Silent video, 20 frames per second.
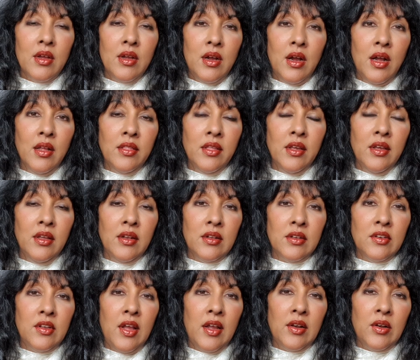I think
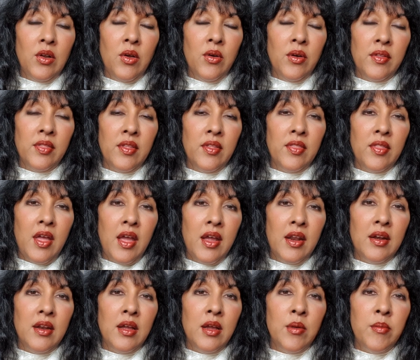it'll take longer than
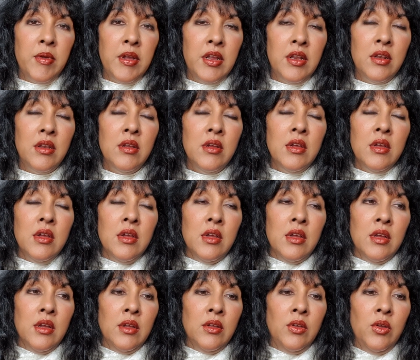that. I mean,
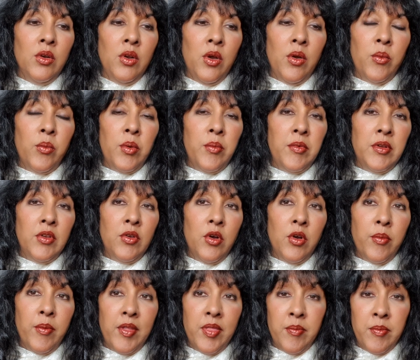you know, when we
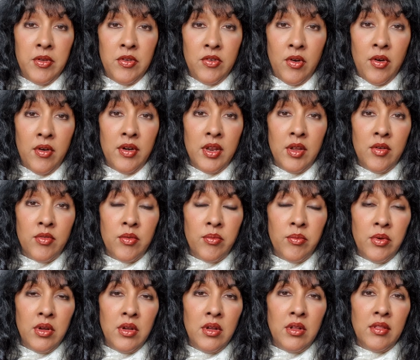talk about the majority of the
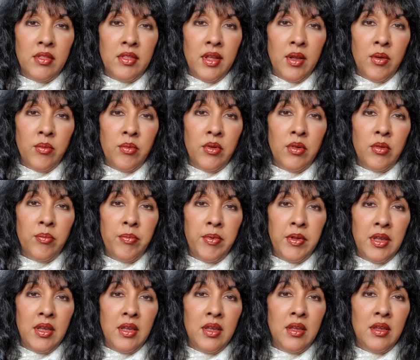world, there will
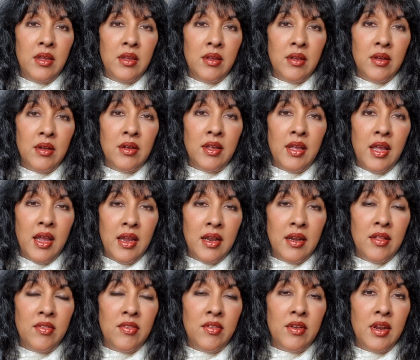be,
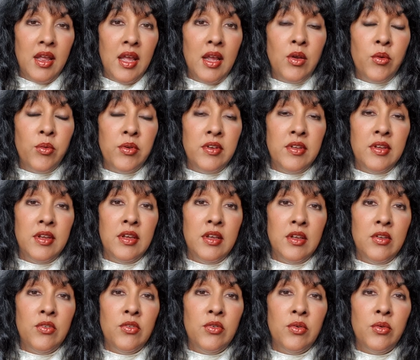again, it's an
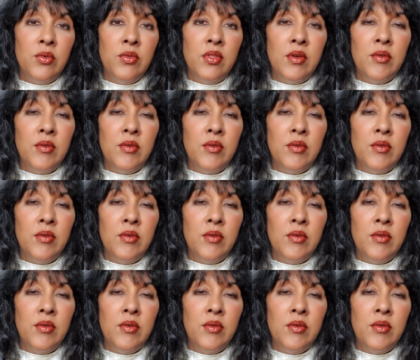equity issue.